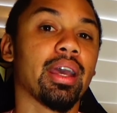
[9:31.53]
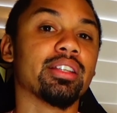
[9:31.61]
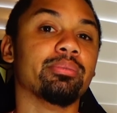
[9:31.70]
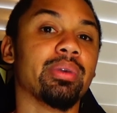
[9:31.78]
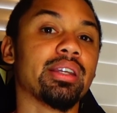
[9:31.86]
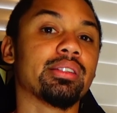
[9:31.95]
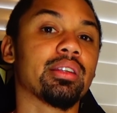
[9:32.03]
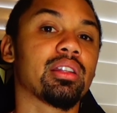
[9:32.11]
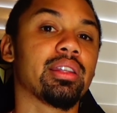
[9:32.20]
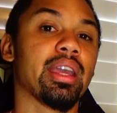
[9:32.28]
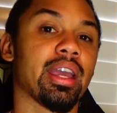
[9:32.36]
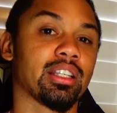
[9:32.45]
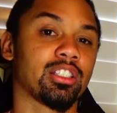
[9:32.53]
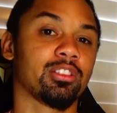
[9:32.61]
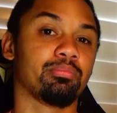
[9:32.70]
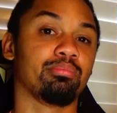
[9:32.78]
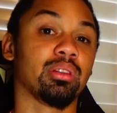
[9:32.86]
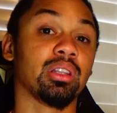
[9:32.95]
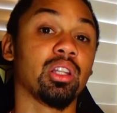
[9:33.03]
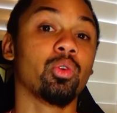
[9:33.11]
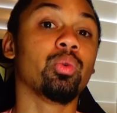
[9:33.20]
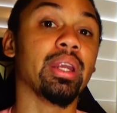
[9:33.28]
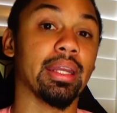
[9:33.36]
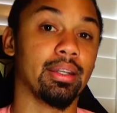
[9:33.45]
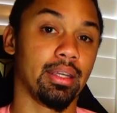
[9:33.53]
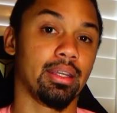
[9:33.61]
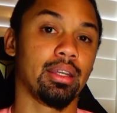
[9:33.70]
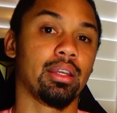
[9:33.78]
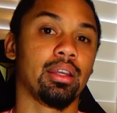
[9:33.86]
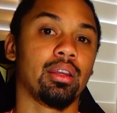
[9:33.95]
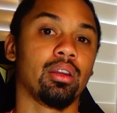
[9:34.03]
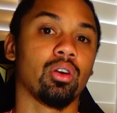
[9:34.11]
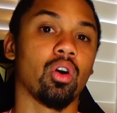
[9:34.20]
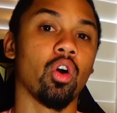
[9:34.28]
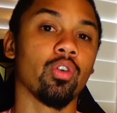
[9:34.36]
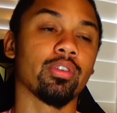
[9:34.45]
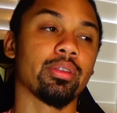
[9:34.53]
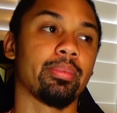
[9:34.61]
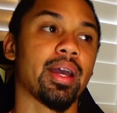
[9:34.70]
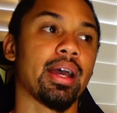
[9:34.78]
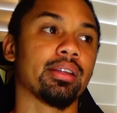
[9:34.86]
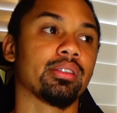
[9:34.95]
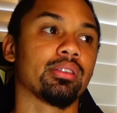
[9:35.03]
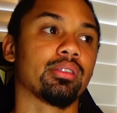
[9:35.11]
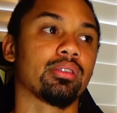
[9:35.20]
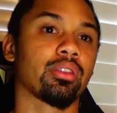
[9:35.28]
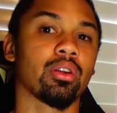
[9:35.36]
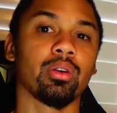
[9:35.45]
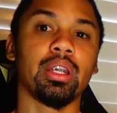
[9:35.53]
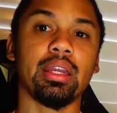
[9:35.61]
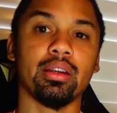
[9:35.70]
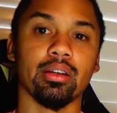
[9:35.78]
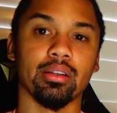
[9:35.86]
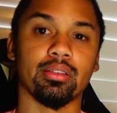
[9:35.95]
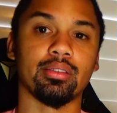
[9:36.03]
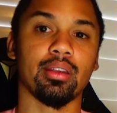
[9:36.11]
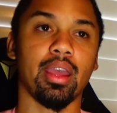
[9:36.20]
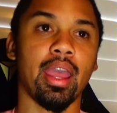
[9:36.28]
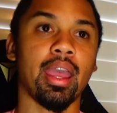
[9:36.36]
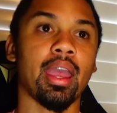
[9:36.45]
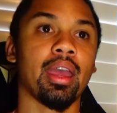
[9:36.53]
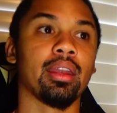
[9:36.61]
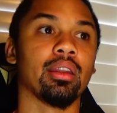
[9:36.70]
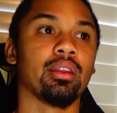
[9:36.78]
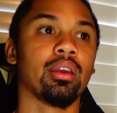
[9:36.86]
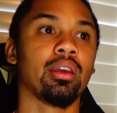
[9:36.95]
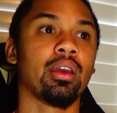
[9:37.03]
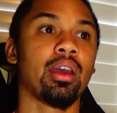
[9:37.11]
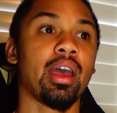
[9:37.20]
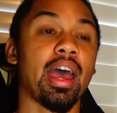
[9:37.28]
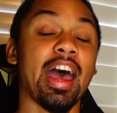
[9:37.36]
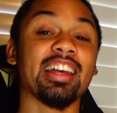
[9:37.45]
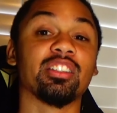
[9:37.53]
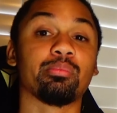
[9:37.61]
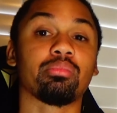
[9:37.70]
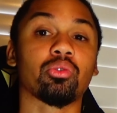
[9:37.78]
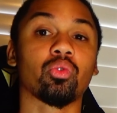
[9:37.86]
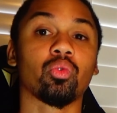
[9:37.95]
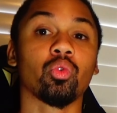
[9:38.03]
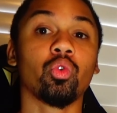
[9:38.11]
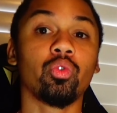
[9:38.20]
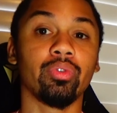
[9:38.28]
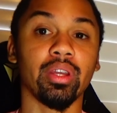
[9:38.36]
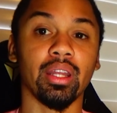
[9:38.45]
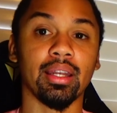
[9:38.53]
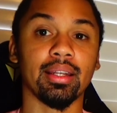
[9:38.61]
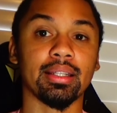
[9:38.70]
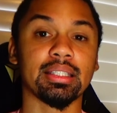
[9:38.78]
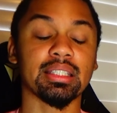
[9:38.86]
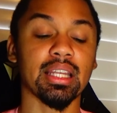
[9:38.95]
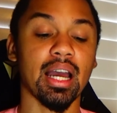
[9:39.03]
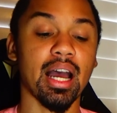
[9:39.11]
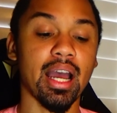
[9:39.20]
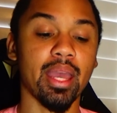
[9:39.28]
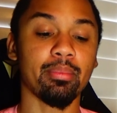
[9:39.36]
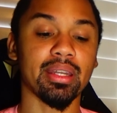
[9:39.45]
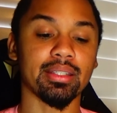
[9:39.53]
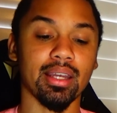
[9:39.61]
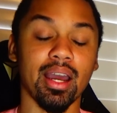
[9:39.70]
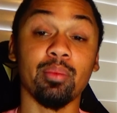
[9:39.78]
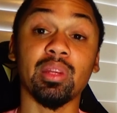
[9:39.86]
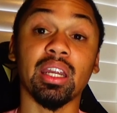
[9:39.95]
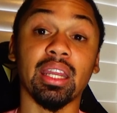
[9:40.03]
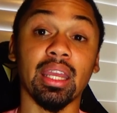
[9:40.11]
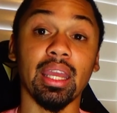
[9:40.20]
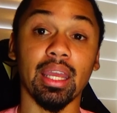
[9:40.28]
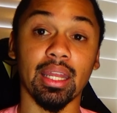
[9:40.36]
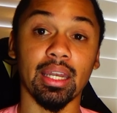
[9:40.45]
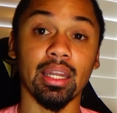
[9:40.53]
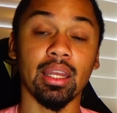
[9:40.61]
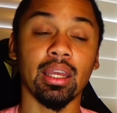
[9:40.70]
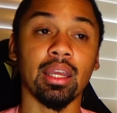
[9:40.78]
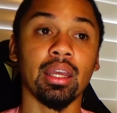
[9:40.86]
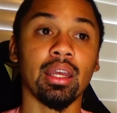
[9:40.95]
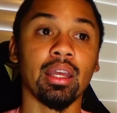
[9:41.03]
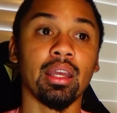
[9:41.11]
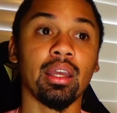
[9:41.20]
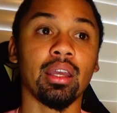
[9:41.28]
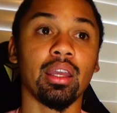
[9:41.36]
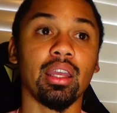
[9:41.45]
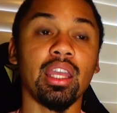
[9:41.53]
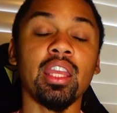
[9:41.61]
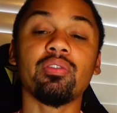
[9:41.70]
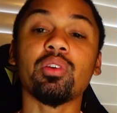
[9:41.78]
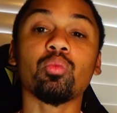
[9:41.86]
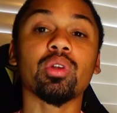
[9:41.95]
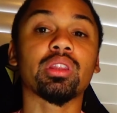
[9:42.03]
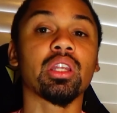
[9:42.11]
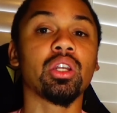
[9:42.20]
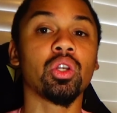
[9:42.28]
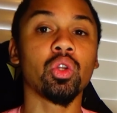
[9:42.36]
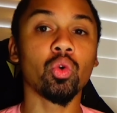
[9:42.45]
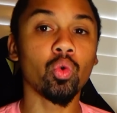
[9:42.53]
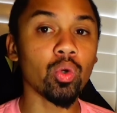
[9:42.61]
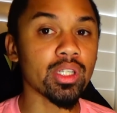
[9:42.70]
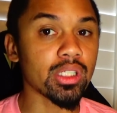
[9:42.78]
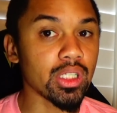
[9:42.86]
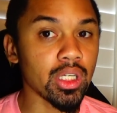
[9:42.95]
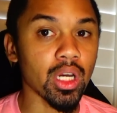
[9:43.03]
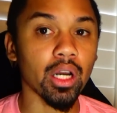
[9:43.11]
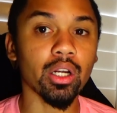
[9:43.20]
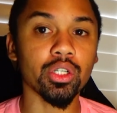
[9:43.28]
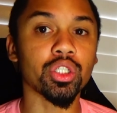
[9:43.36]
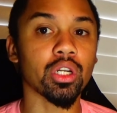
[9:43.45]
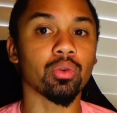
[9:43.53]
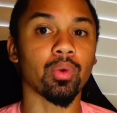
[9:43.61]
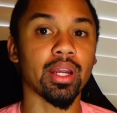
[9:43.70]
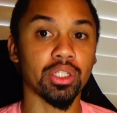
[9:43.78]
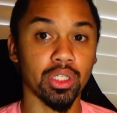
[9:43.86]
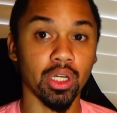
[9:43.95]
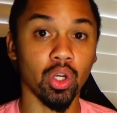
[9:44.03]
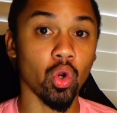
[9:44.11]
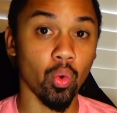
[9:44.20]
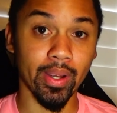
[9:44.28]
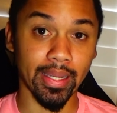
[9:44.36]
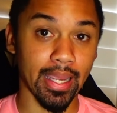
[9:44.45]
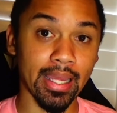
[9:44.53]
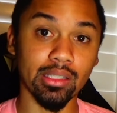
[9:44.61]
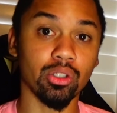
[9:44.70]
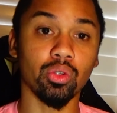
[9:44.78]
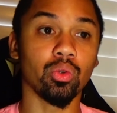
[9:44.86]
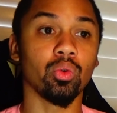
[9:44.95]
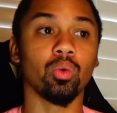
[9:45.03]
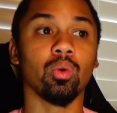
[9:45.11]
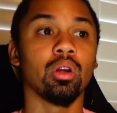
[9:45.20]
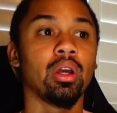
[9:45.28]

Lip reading: basically exploded over the past 30 years and has proven time and time and again, even with the newest younger generation going into